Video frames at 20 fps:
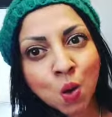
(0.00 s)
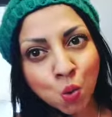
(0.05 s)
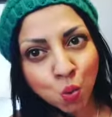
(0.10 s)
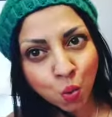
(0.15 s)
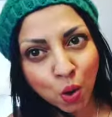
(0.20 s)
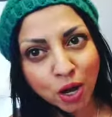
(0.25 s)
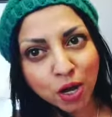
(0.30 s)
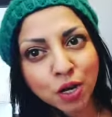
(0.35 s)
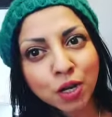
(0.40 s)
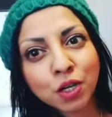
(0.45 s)

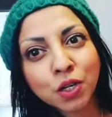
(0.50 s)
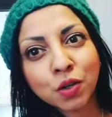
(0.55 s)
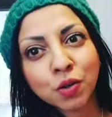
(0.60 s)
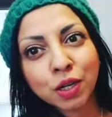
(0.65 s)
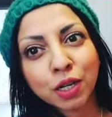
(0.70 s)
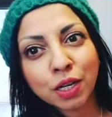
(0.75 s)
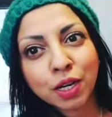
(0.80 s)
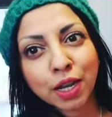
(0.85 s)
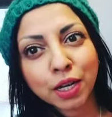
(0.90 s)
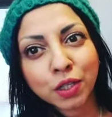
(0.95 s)
What are you
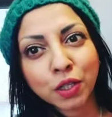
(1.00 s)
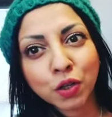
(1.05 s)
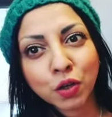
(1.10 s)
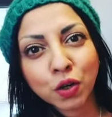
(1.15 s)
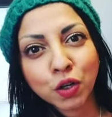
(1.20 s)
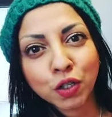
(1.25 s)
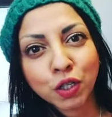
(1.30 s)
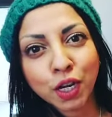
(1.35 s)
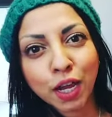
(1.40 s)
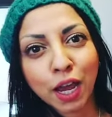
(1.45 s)
doing next
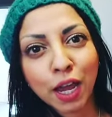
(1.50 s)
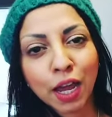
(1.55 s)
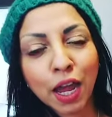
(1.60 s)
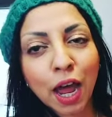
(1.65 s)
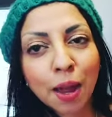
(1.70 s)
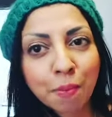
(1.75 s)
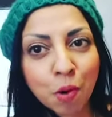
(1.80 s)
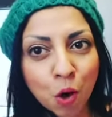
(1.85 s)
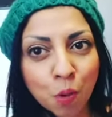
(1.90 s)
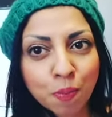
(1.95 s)
Thursday?
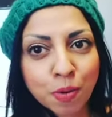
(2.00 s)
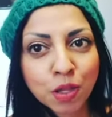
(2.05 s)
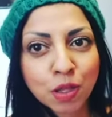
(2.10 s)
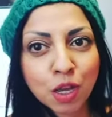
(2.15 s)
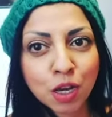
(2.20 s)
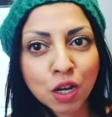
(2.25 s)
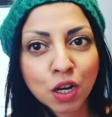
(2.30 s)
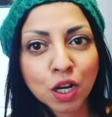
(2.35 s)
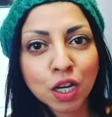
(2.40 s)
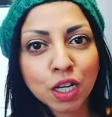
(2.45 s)
I'm hoping that
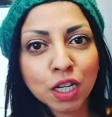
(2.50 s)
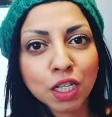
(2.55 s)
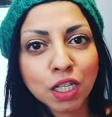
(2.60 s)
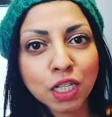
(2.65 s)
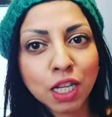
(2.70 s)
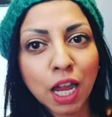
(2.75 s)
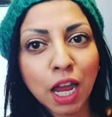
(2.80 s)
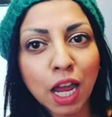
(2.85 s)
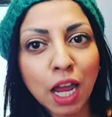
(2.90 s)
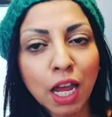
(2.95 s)
you're going to
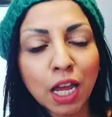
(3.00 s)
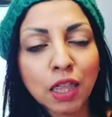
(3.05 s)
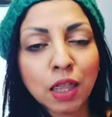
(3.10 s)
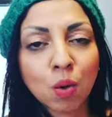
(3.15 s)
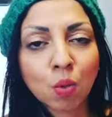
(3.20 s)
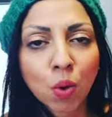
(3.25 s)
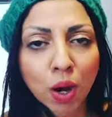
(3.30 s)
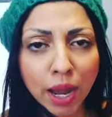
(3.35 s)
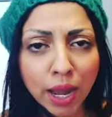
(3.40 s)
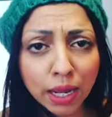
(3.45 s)
say
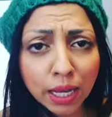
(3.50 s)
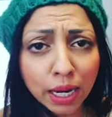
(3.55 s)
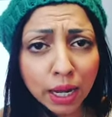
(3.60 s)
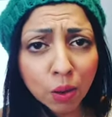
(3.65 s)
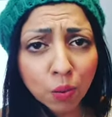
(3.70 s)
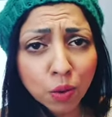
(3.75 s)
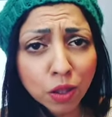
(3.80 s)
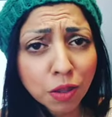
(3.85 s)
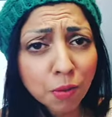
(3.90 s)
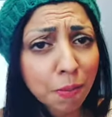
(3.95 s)
that we're hanging out
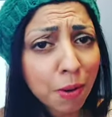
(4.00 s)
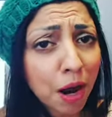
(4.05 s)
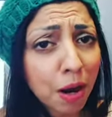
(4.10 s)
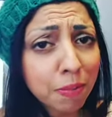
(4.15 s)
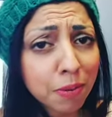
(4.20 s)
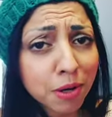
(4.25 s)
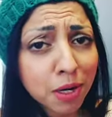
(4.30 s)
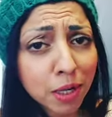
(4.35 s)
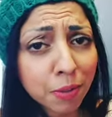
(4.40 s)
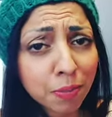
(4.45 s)
with the
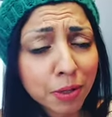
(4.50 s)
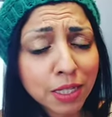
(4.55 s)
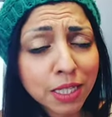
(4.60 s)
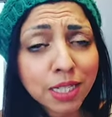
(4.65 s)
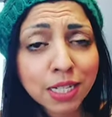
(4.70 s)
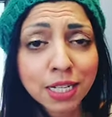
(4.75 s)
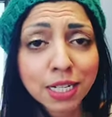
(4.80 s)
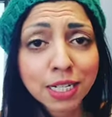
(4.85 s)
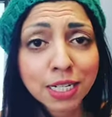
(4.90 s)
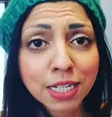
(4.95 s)
Property
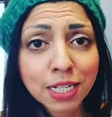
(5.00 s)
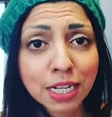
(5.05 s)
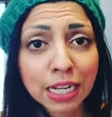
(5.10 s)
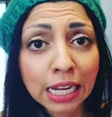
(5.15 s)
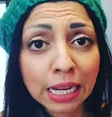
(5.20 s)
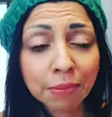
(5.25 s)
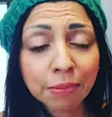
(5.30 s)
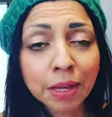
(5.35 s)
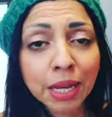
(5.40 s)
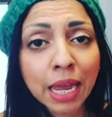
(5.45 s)
Princess
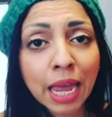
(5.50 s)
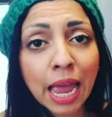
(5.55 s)
team.